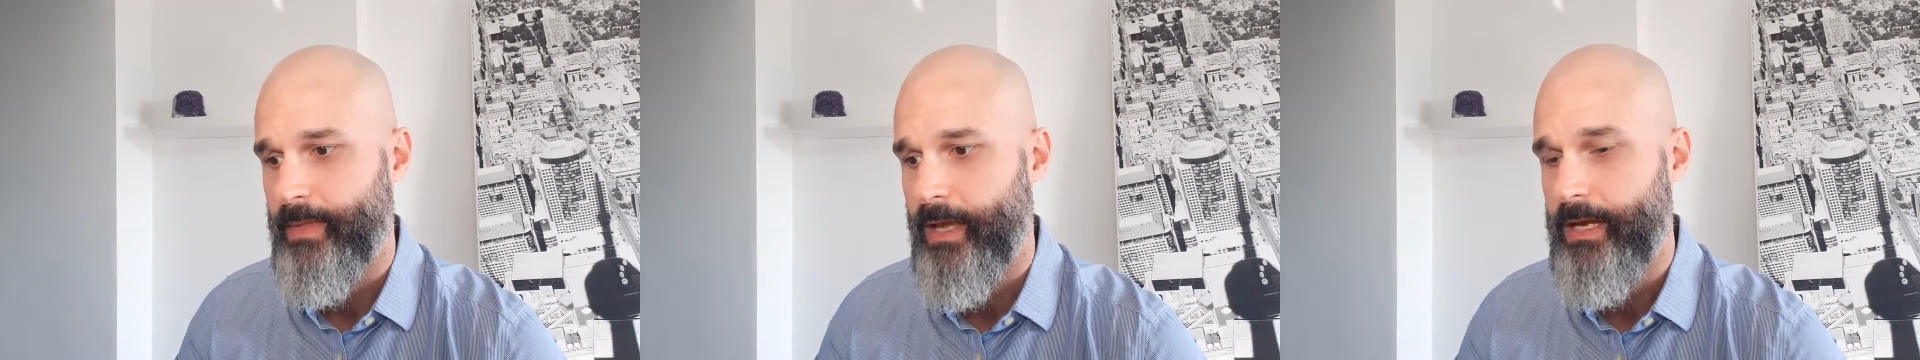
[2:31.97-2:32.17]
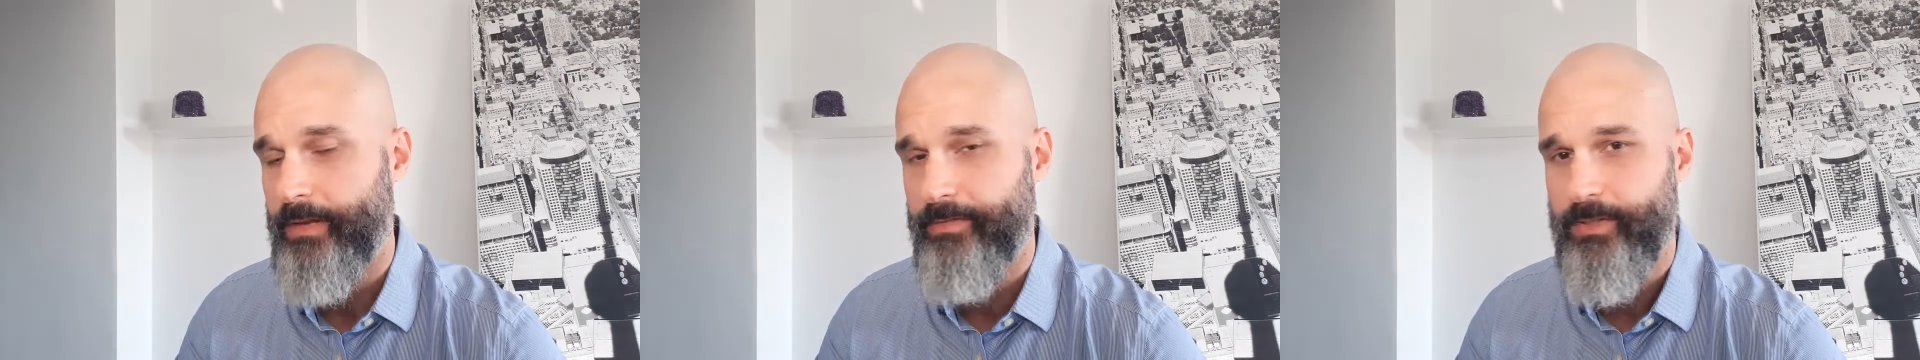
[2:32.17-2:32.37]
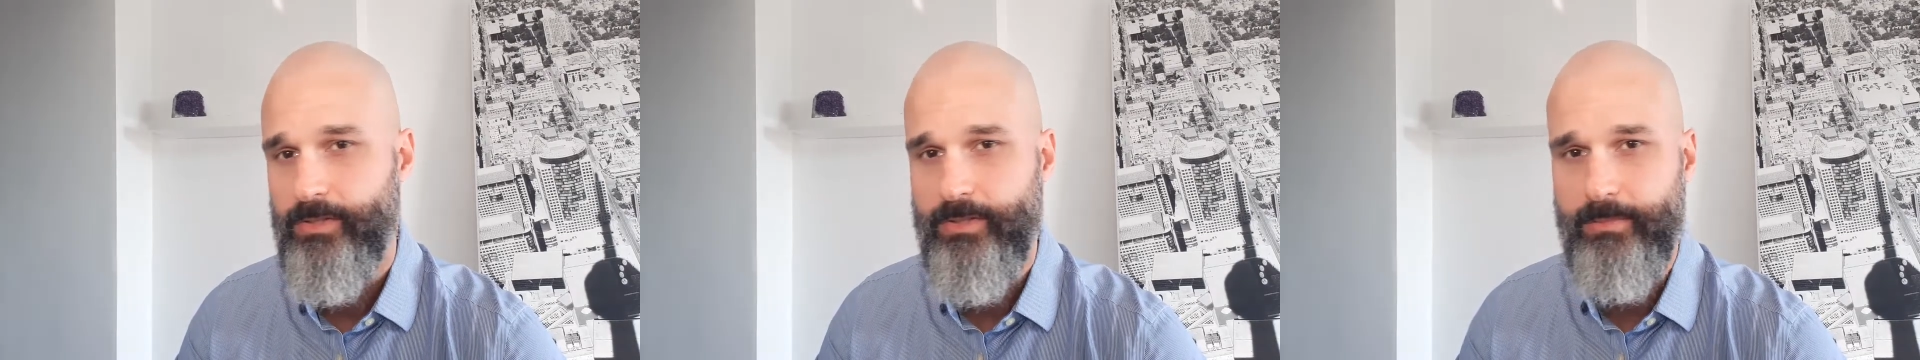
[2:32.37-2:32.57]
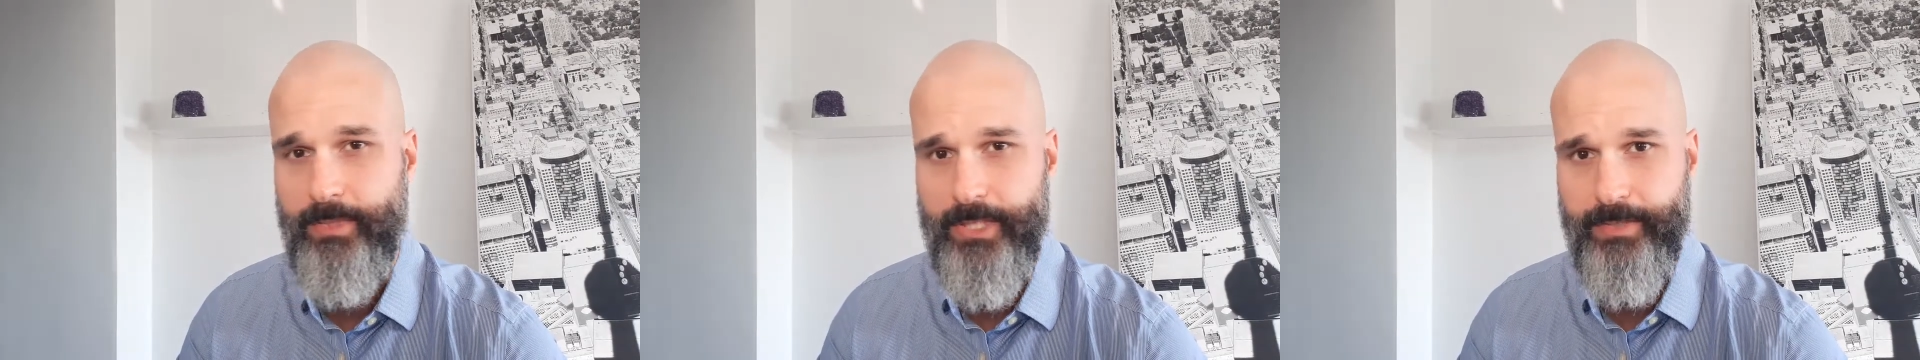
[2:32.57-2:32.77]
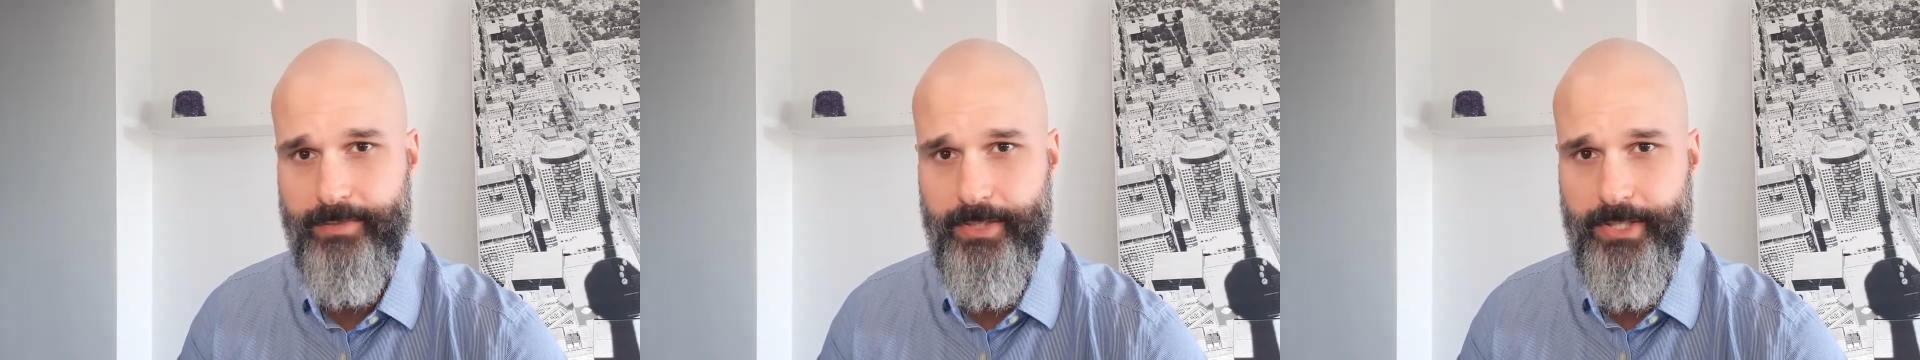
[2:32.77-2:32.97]
And if it's too
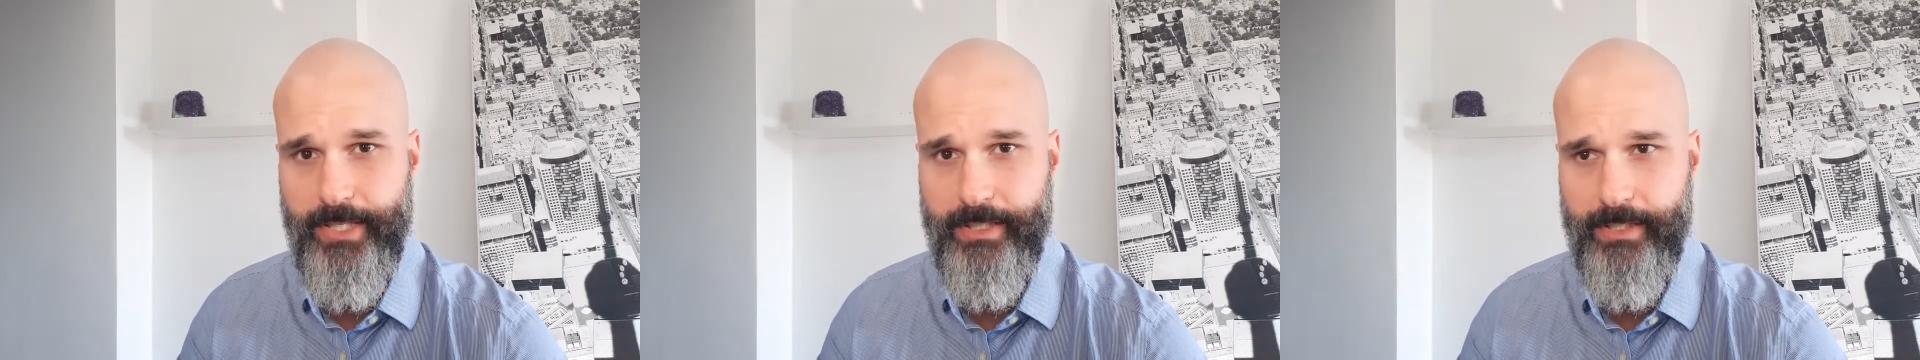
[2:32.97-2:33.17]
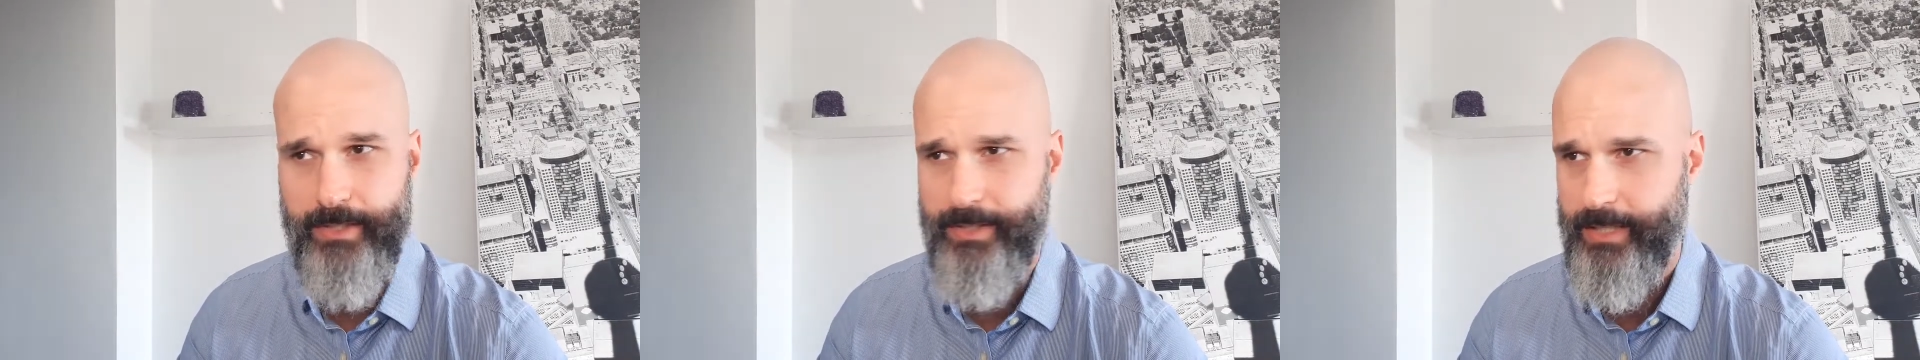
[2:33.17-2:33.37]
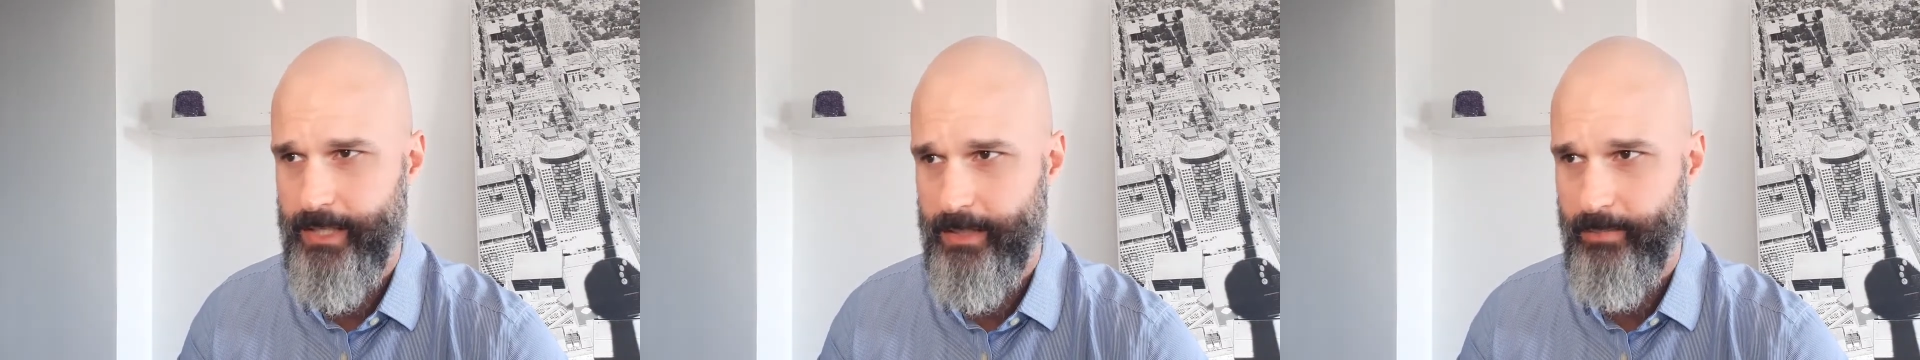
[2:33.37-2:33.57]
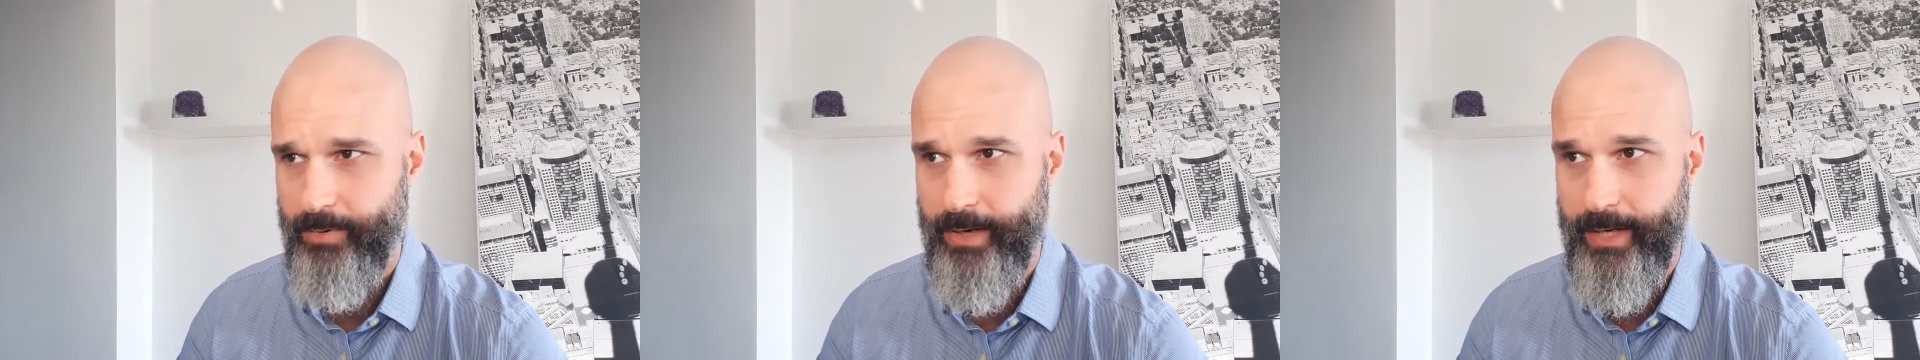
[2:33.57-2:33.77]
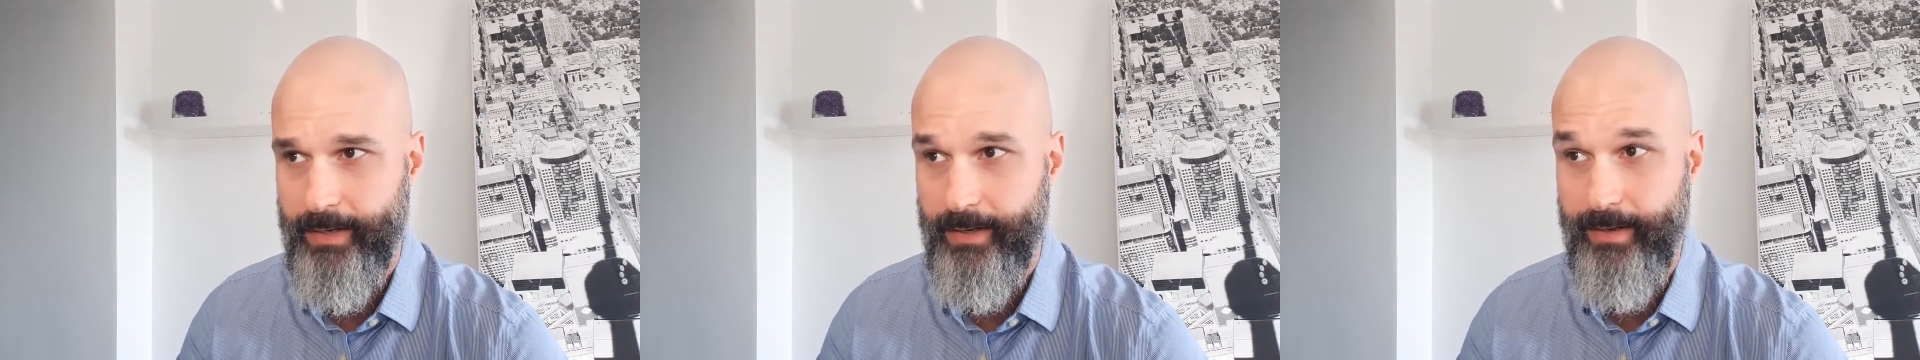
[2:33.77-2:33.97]
much of a challenge, take a break